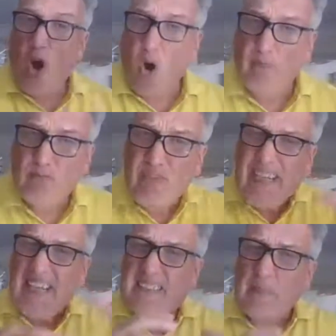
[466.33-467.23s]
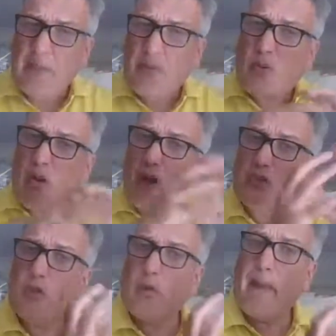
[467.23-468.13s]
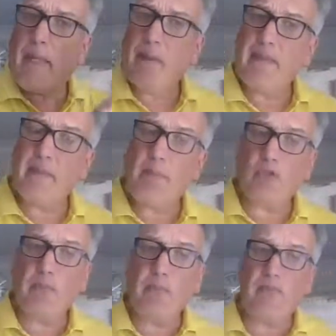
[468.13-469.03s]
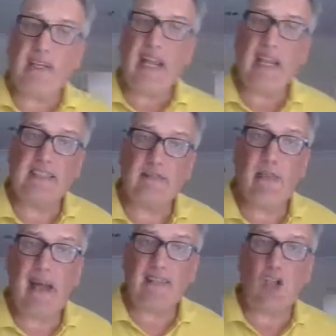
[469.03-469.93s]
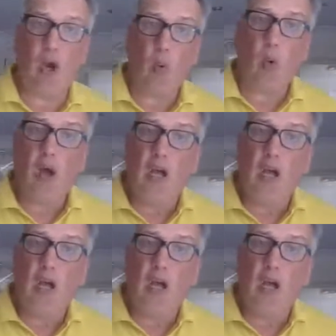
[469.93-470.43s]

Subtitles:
Oh, really, some people will kind of talk about maybe the bottom three layers of Maslow.